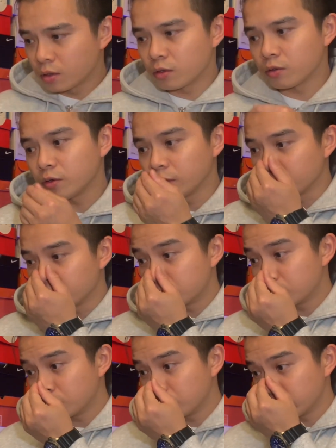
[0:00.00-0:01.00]

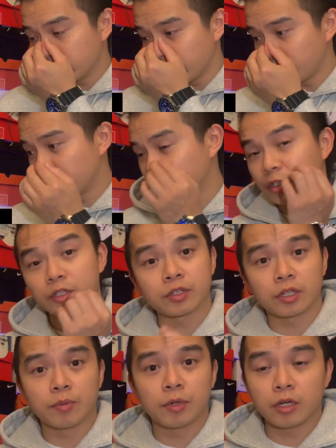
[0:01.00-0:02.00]
Right, let me bring this
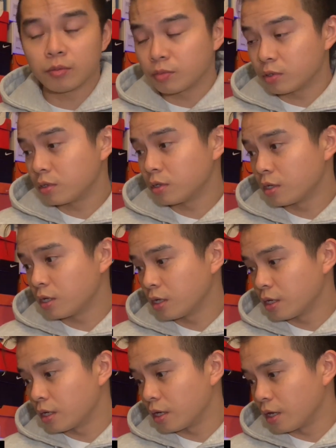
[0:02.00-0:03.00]
clip up,
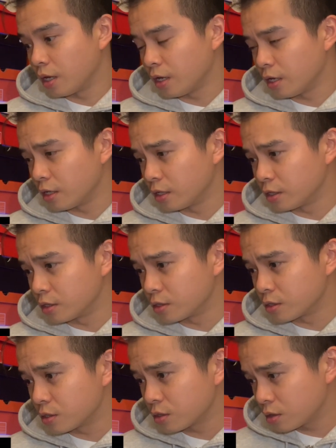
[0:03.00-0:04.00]

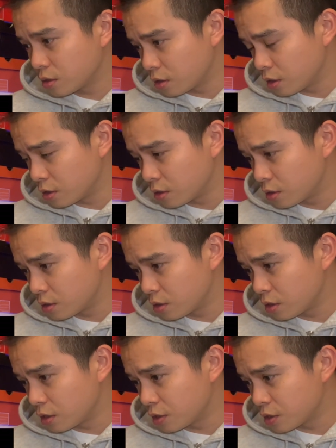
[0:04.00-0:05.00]
and
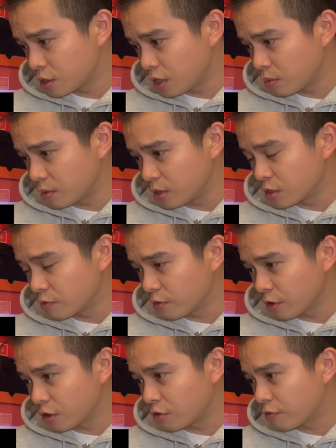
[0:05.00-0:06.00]
let's skip this
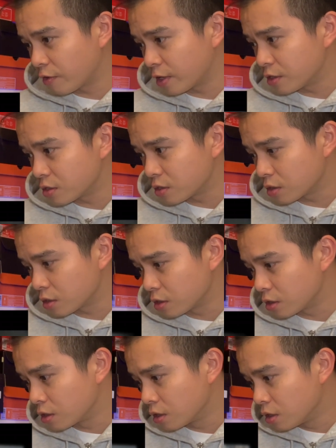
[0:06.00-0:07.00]
very
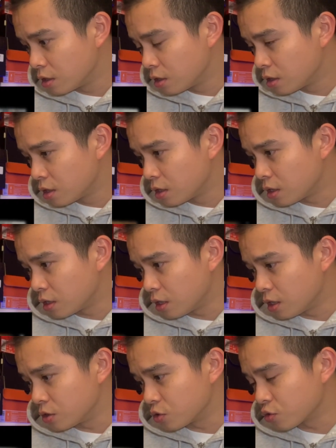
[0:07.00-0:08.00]
fancy
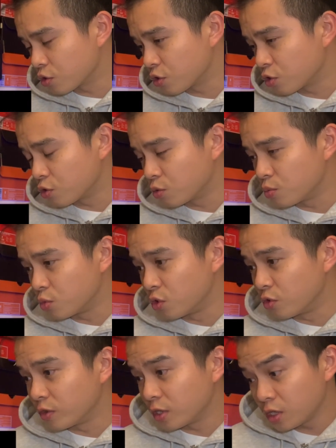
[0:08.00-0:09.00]
intro
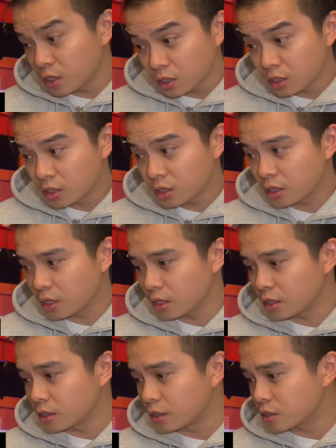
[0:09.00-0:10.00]
movie,
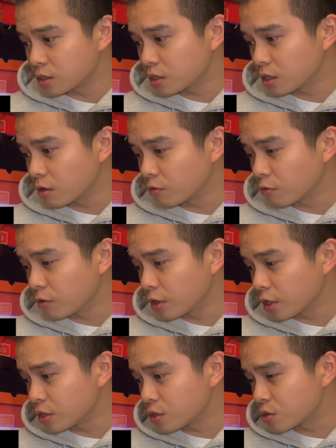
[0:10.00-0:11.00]
and let's get
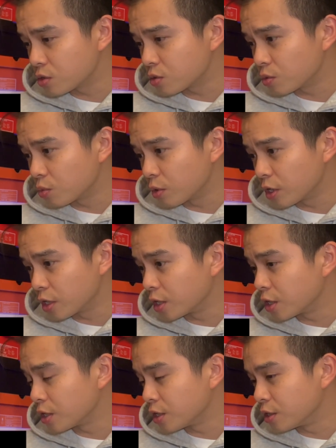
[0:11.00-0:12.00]
right to
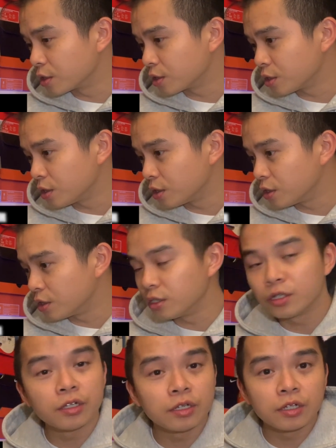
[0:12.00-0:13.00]
where the car
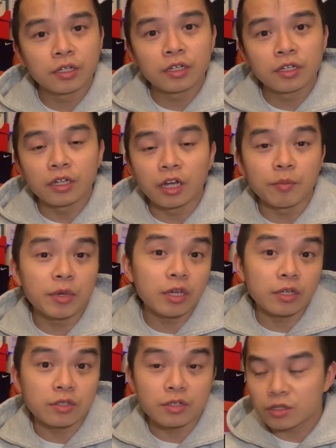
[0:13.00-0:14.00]

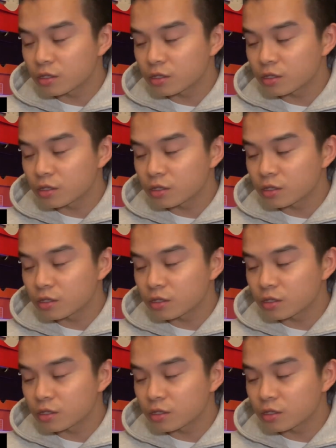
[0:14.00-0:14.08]
appears.